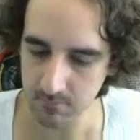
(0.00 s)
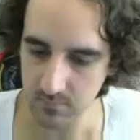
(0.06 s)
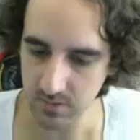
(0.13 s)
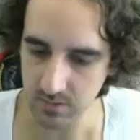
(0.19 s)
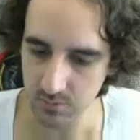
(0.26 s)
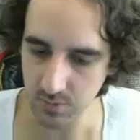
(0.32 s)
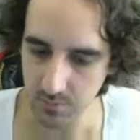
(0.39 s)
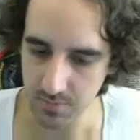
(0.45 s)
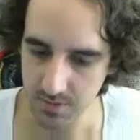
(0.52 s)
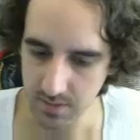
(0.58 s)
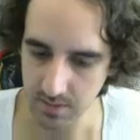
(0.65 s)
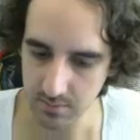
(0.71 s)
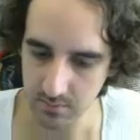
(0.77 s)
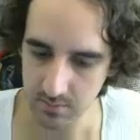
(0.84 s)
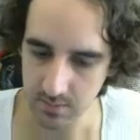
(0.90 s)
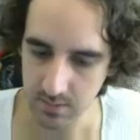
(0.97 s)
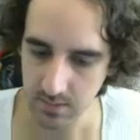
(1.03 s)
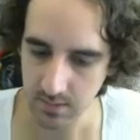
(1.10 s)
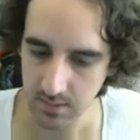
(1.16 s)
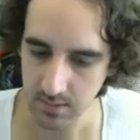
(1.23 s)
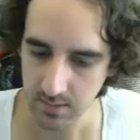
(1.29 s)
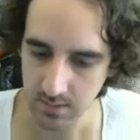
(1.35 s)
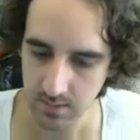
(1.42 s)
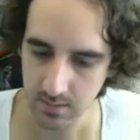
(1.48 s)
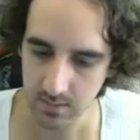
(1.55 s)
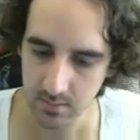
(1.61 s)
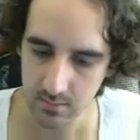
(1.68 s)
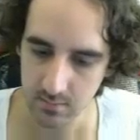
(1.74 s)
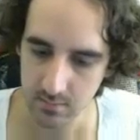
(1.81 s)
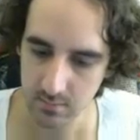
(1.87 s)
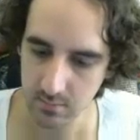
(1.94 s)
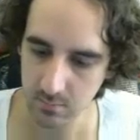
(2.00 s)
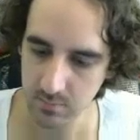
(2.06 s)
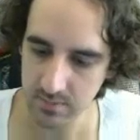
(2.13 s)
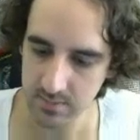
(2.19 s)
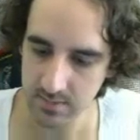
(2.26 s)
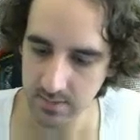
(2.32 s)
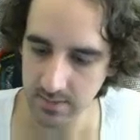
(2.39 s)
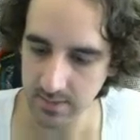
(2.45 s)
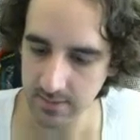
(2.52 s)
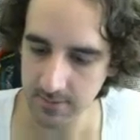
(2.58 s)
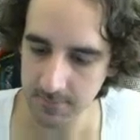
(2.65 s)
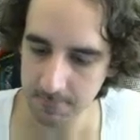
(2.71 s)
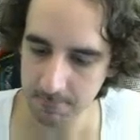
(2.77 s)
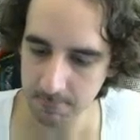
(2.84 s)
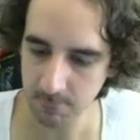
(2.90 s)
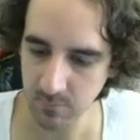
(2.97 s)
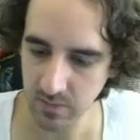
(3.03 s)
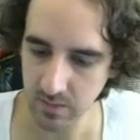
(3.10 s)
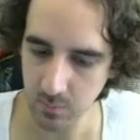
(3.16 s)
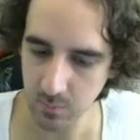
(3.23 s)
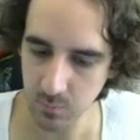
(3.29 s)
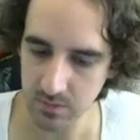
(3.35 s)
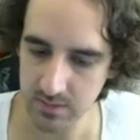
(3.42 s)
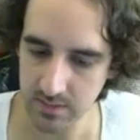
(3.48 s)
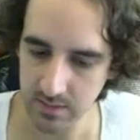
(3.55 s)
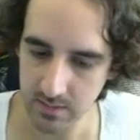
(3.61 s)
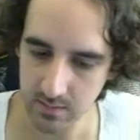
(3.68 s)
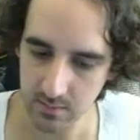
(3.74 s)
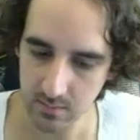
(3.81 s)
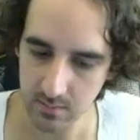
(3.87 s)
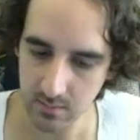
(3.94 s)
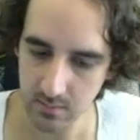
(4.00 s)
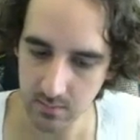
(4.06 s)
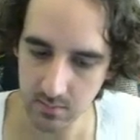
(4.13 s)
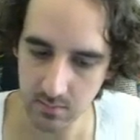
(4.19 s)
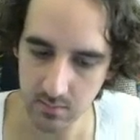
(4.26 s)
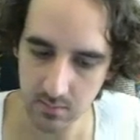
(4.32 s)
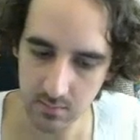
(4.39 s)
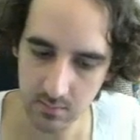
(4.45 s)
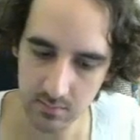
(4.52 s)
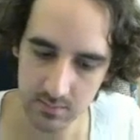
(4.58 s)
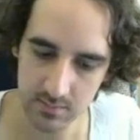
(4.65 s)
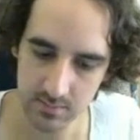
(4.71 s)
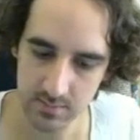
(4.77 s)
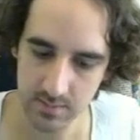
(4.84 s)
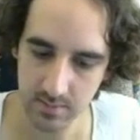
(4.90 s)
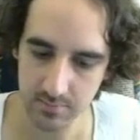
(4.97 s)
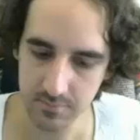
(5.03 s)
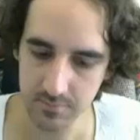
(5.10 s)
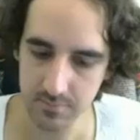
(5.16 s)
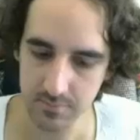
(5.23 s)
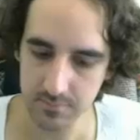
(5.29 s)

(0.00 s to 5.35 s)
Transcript: drop shadow. So once again, we take all this stuff